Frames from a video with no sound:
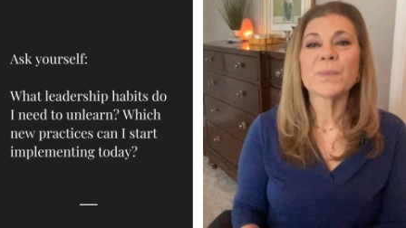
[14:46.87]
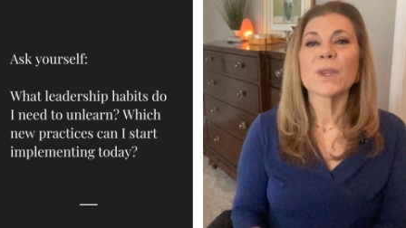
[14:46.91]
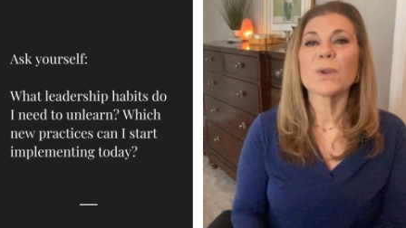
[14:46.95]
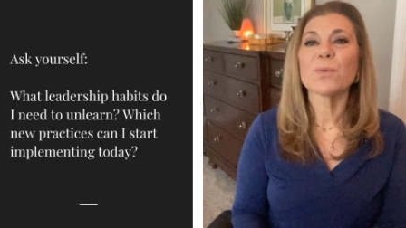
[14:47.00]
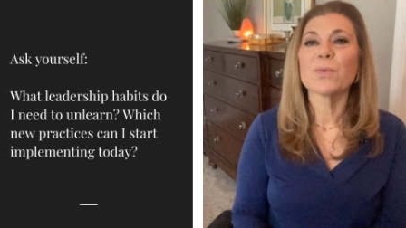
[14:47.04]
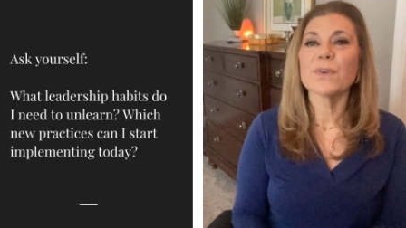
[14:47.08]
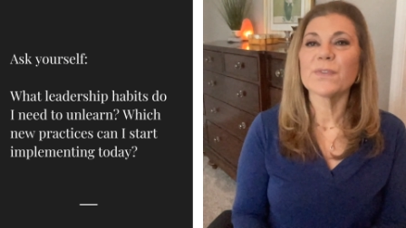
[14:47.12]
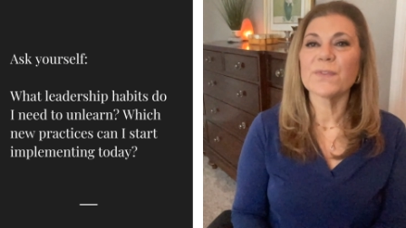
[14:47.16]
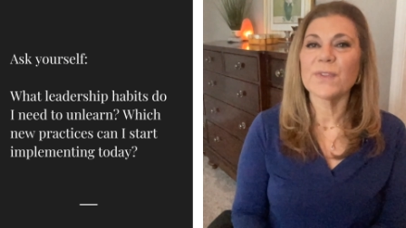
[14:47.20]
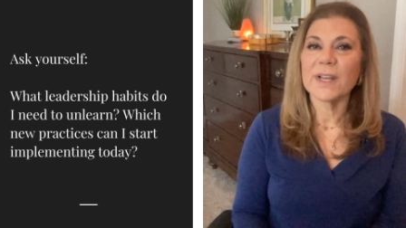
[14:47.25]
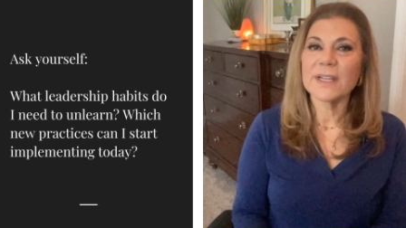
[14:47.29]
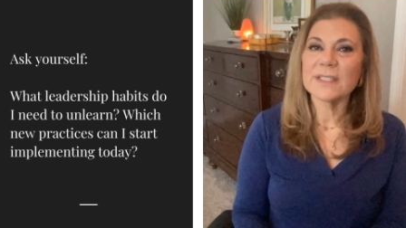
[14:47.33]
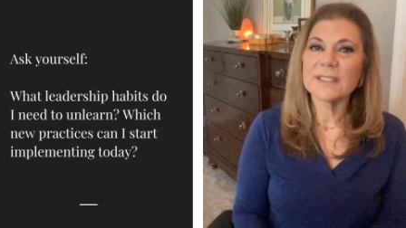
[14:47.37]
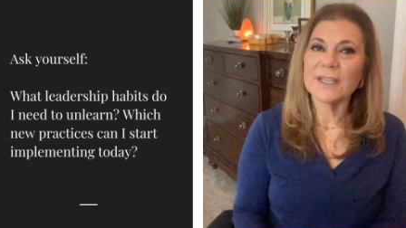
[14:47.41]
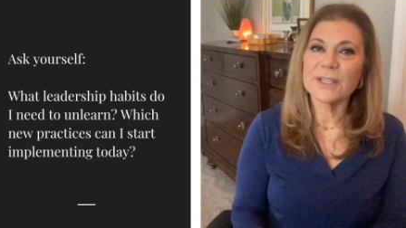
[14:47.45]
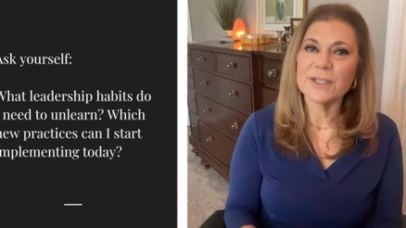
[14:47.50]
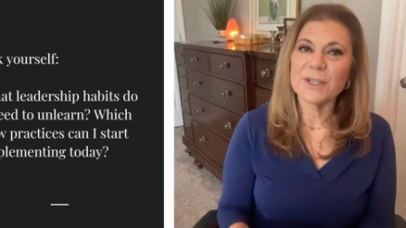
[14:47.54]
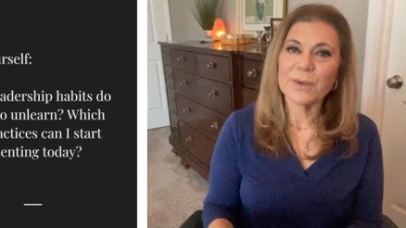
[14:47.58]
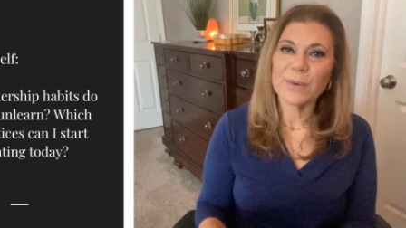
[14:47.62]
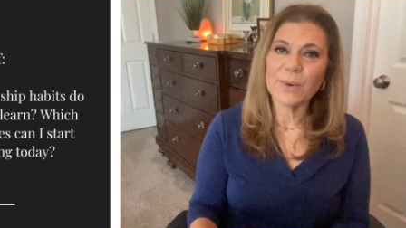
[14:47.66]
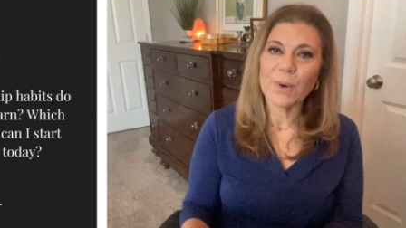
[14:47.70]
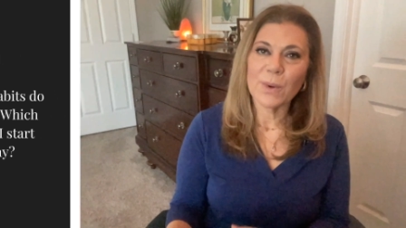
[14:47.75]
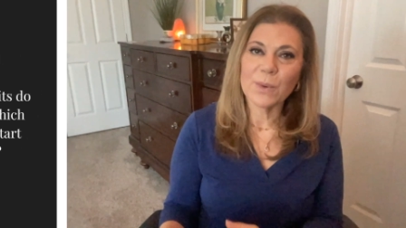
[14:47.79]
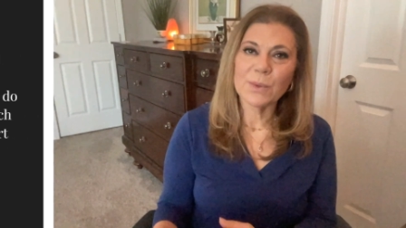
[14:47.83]
Reflect on
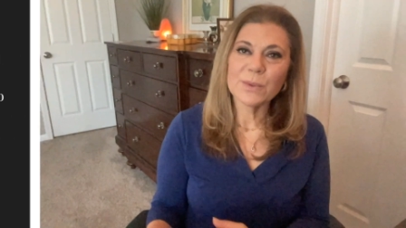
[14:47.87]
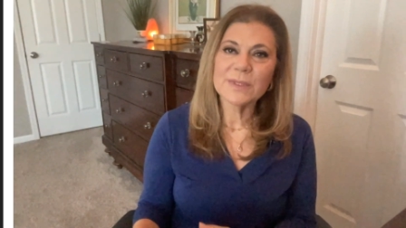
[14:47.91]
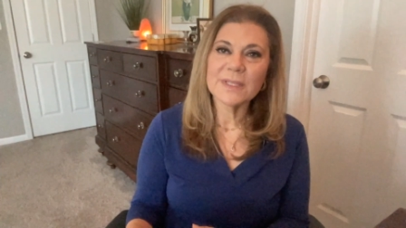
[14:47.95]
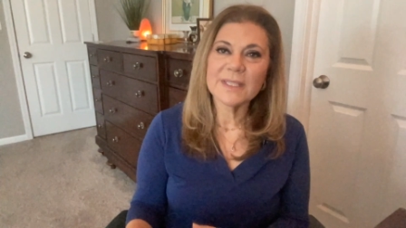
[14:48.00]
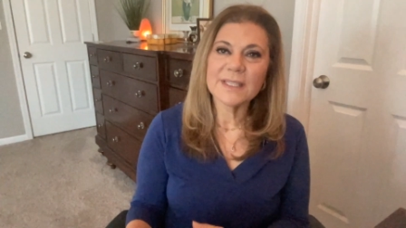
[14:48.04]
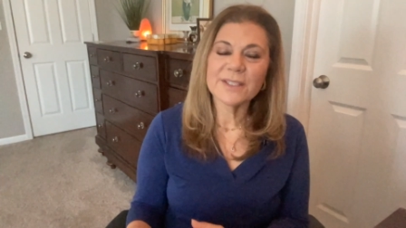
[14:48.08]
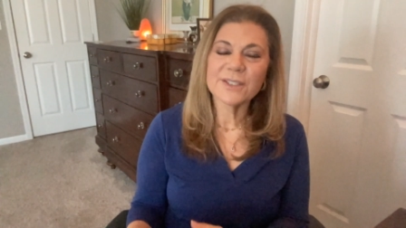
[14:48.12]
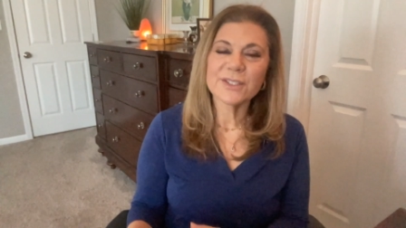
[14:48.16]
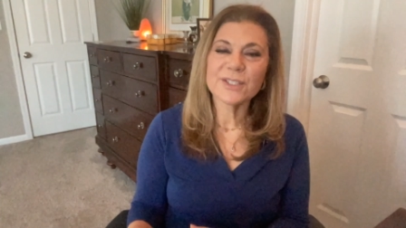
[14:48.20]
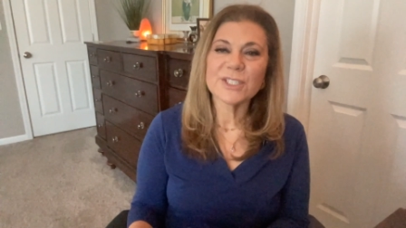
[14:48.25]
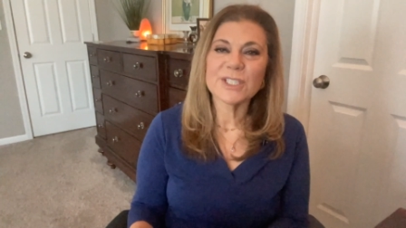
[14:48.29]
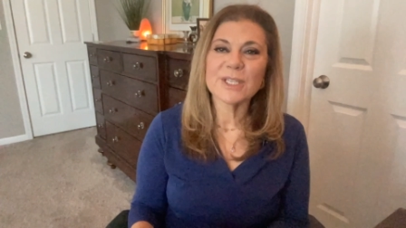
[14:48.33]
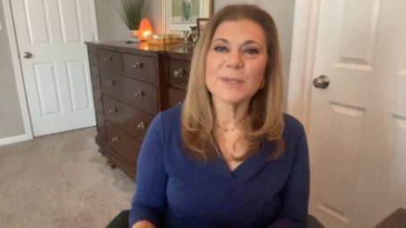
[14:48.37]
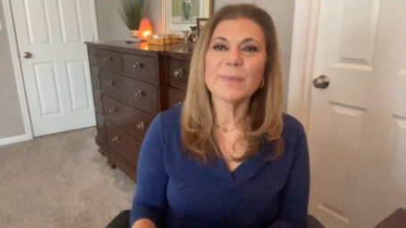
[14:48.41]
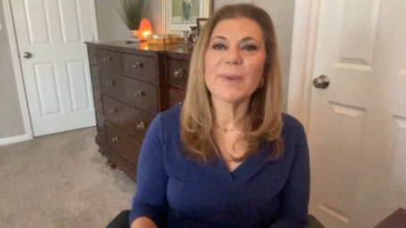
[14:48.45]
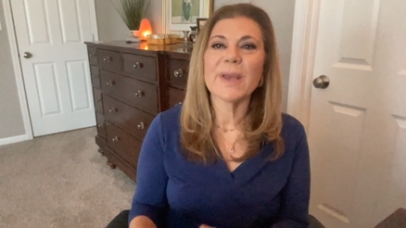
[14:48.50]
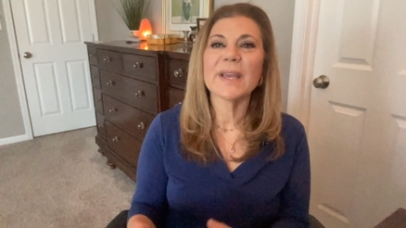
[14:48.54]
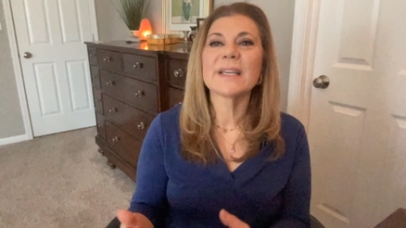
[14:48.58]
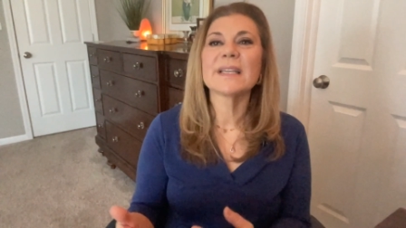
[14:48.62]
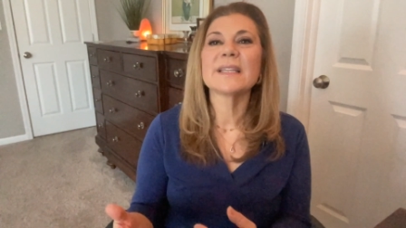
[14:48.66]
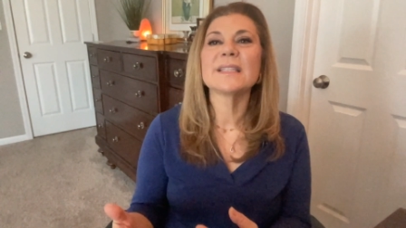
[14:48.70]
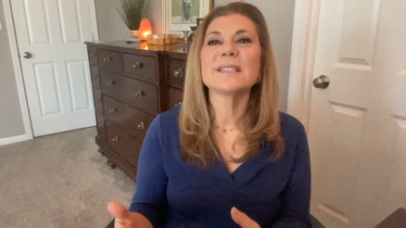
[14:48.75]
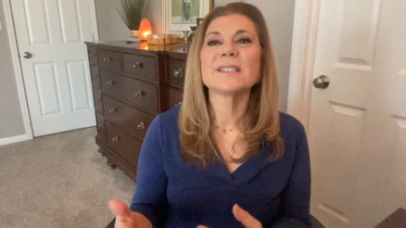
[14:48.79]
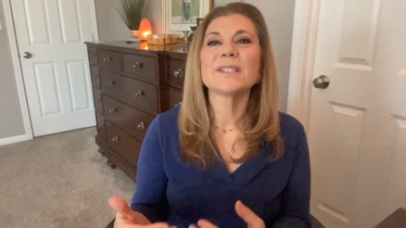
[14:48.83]
your own leadership
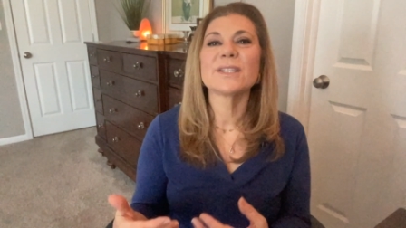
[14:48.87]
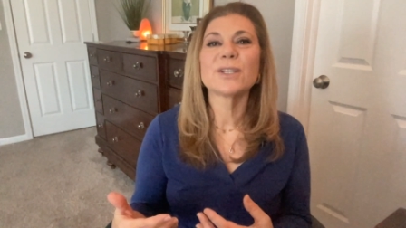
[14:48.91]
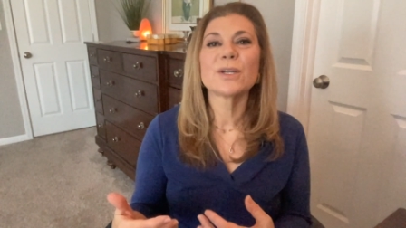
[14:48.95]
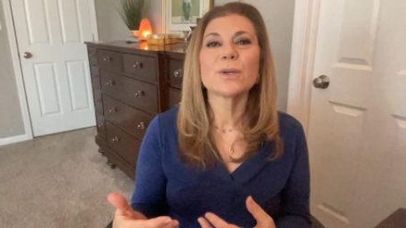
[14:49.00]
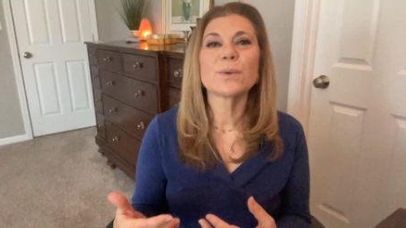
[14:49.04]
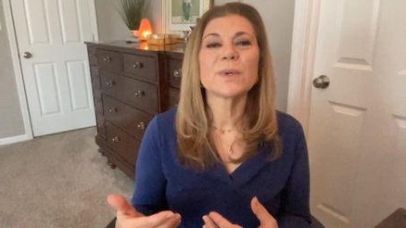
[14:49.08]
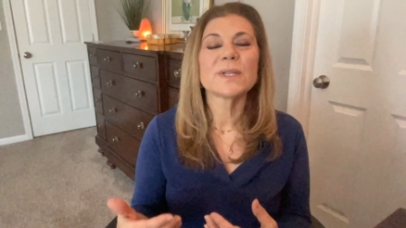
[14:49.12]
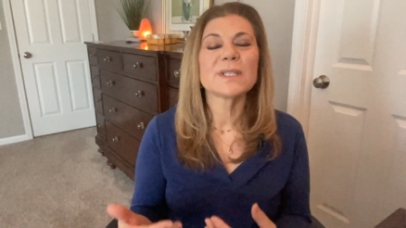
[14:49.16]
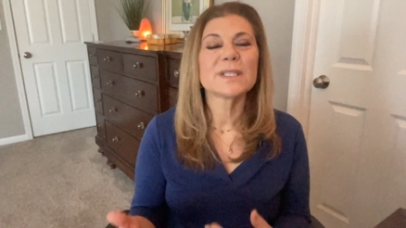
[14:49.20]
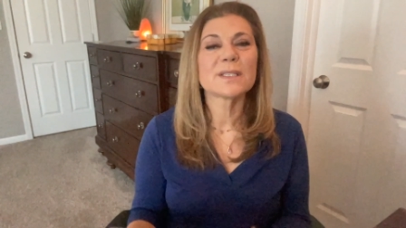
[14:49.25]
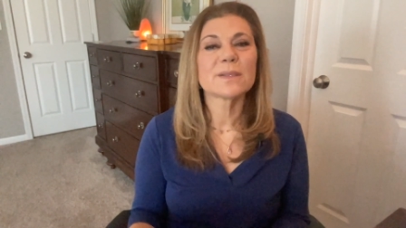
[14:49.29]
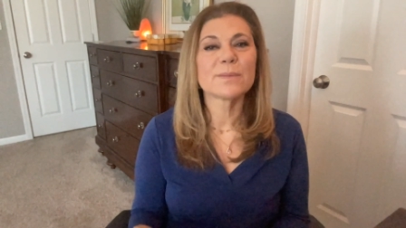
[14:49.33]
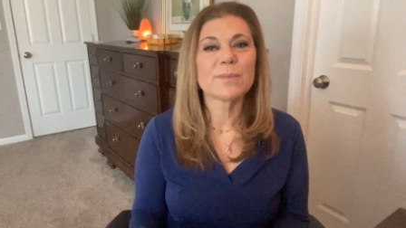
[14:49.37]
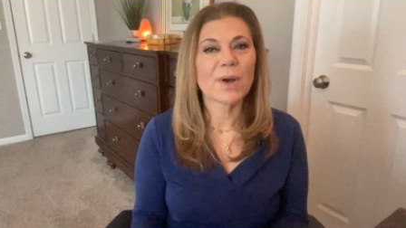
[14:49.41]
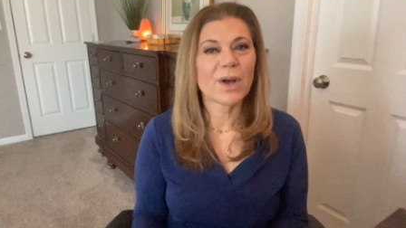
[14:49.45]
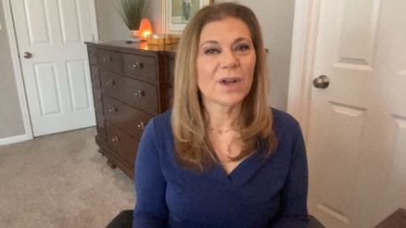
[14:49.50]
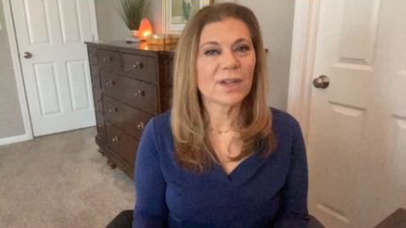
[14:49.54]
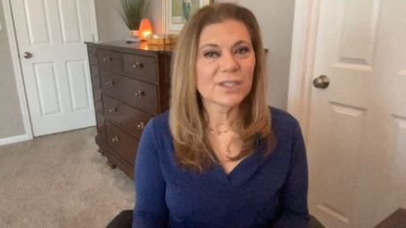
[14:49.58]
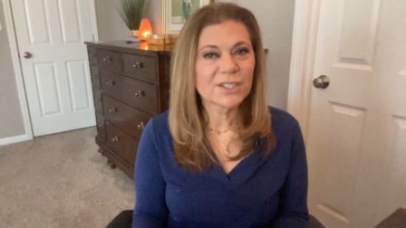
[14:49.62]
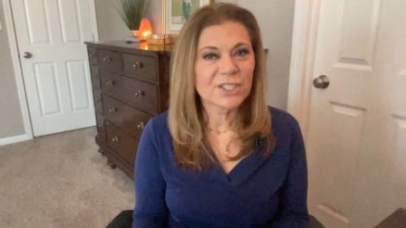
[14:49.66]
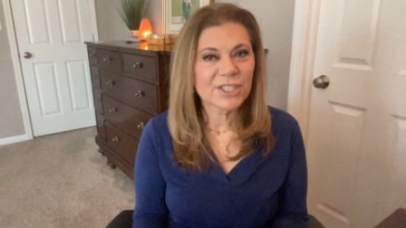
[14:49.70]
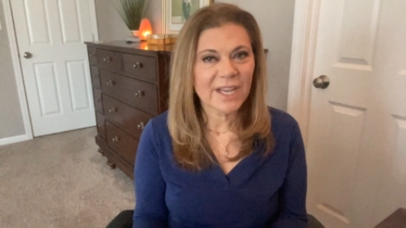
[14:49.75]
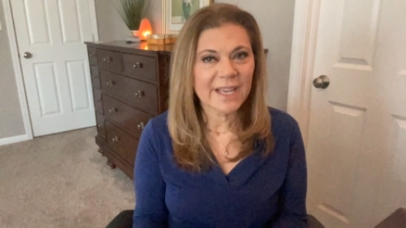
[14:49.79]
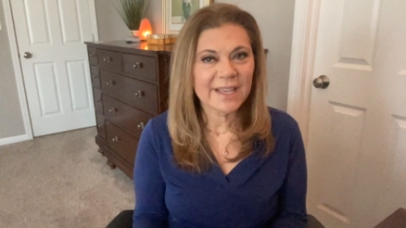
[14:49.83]
and consider what
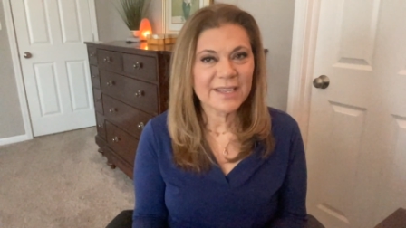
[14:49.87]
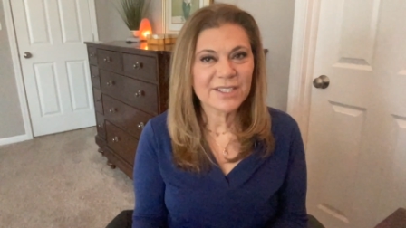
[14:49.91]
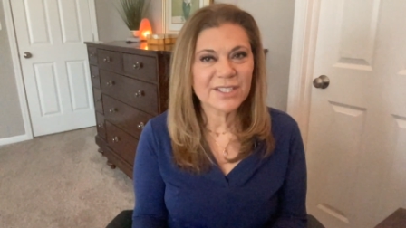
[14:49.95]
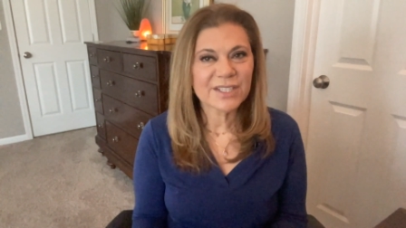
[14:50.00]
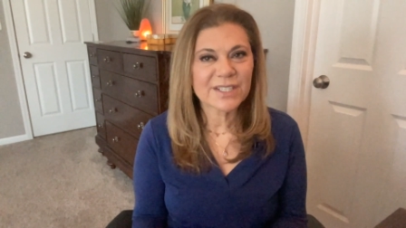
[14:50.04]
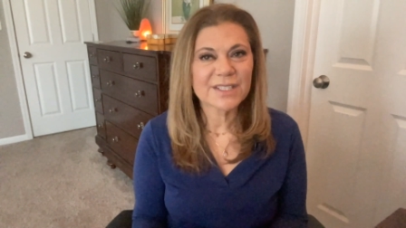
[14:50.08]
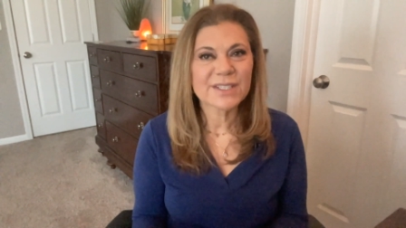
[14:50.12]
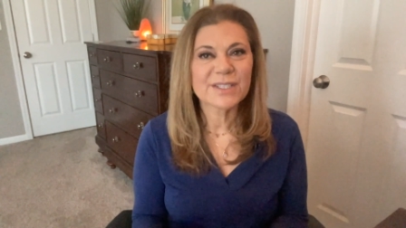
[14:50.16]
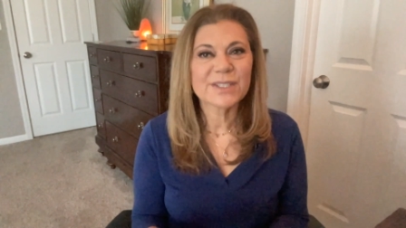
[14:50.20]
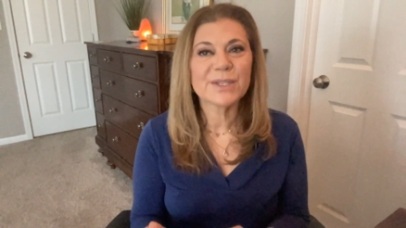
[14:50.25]
small changes